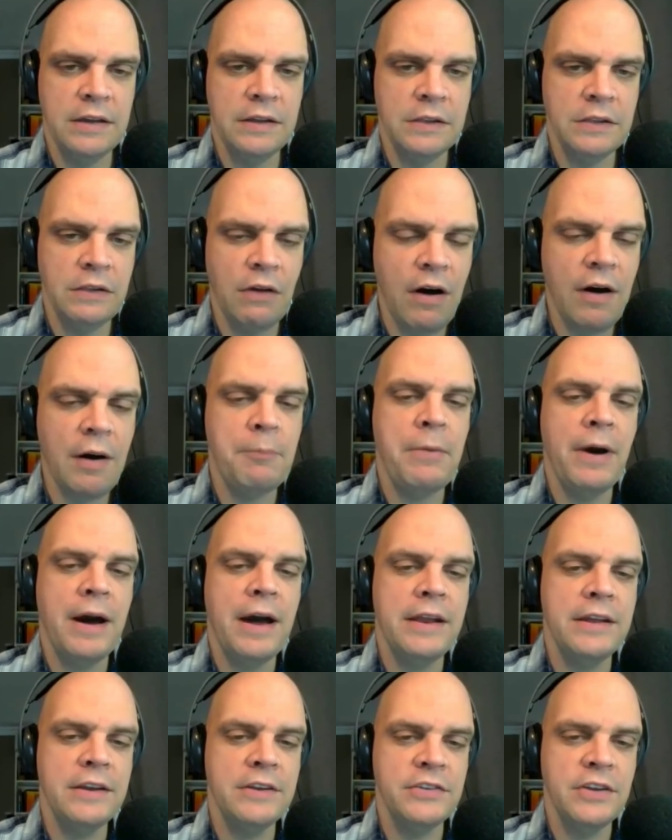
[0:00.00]

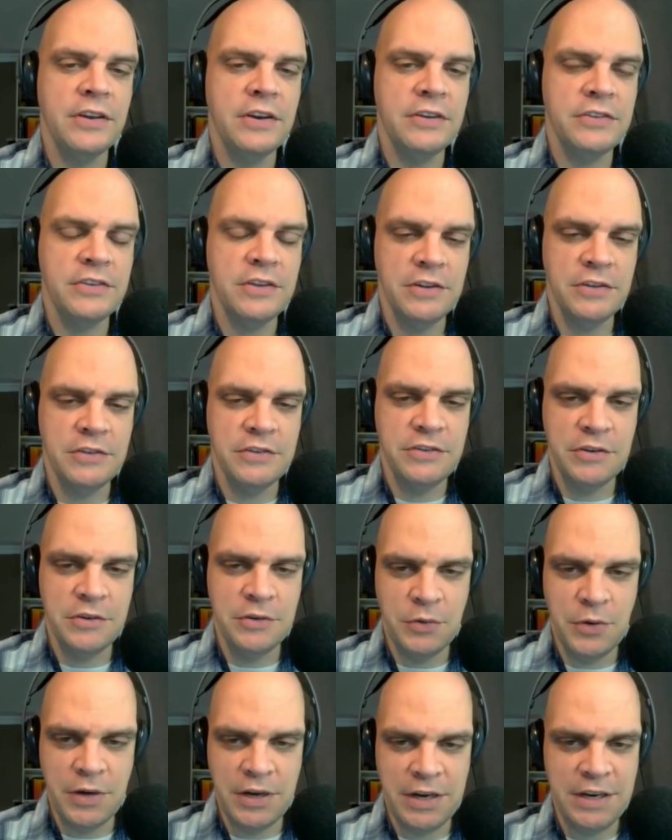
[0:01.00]
law-abiding citizens
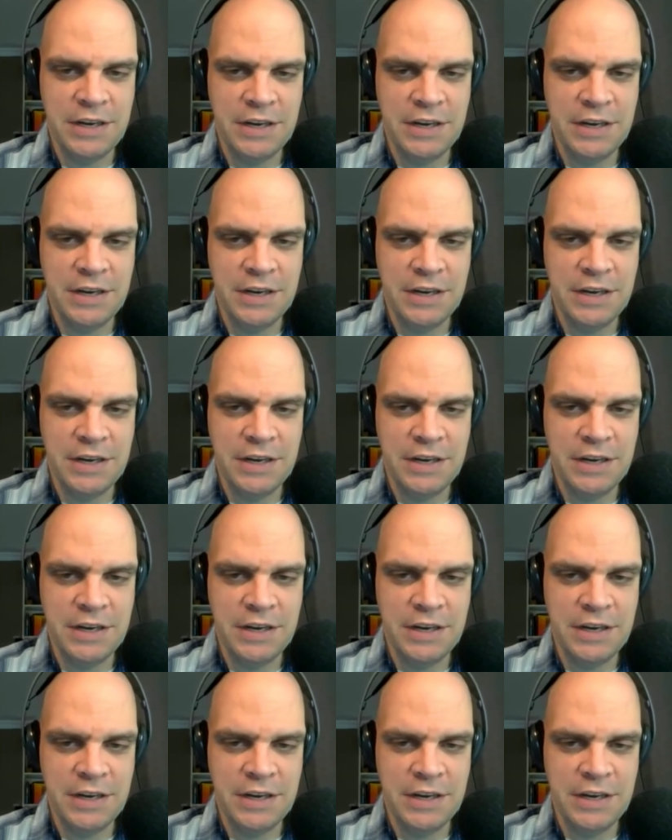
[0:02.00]
to